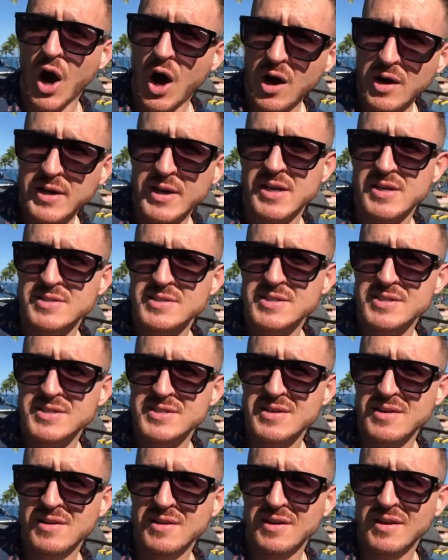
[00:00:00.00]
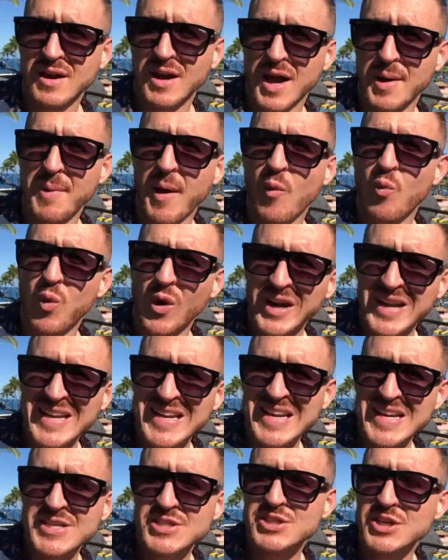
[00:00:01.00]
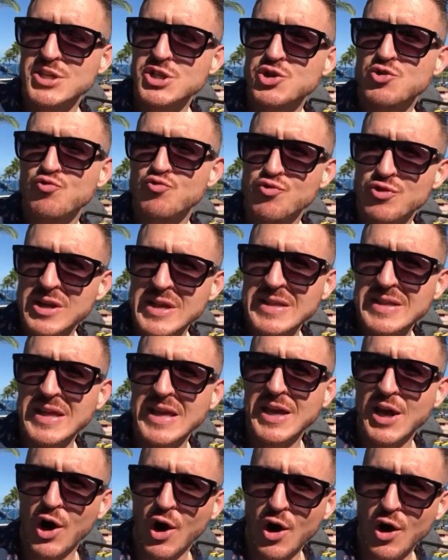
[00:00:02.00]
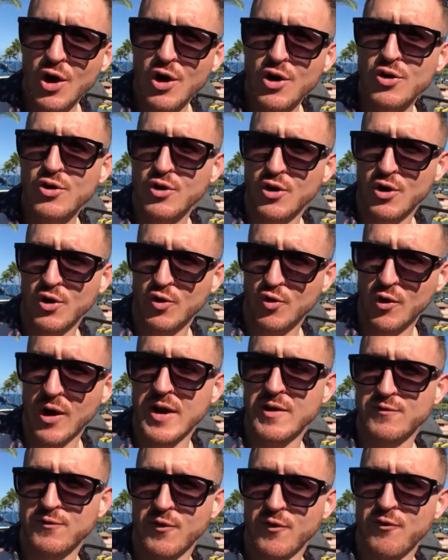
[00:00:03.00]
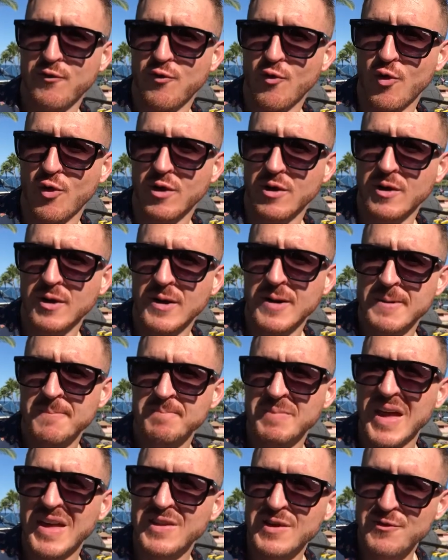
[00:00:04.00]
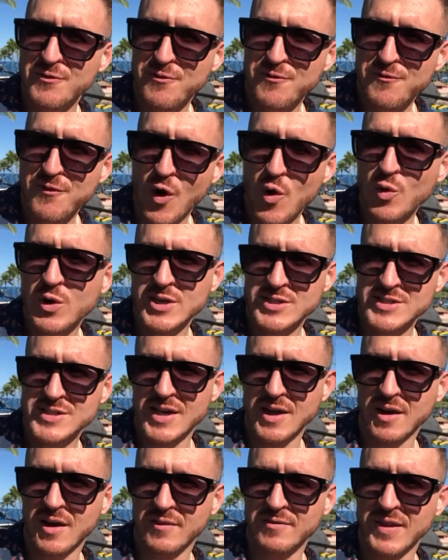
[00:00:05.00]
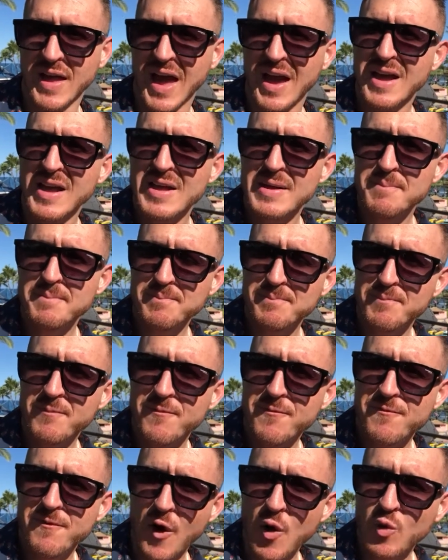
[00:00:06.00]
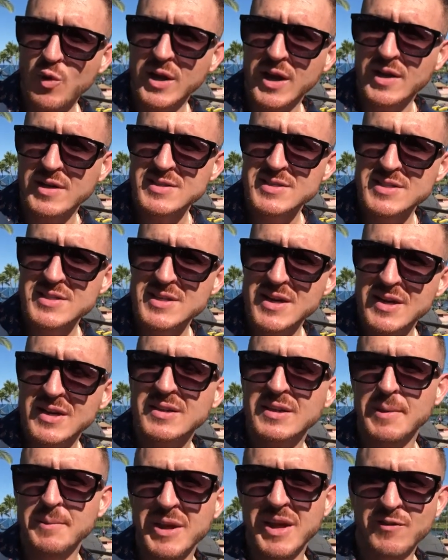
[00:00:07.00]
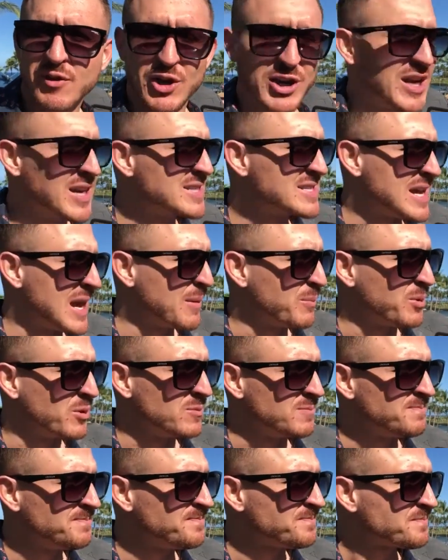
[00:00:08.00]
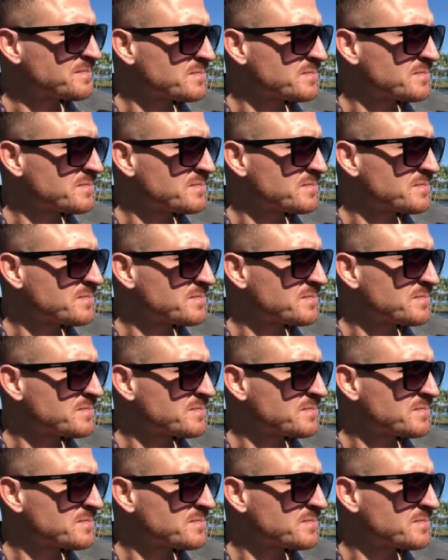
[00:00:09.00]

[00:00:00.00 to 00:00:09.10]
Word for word: honest about what it is that you really are grateful for, and then focusing on that. Focus, let me give you an example.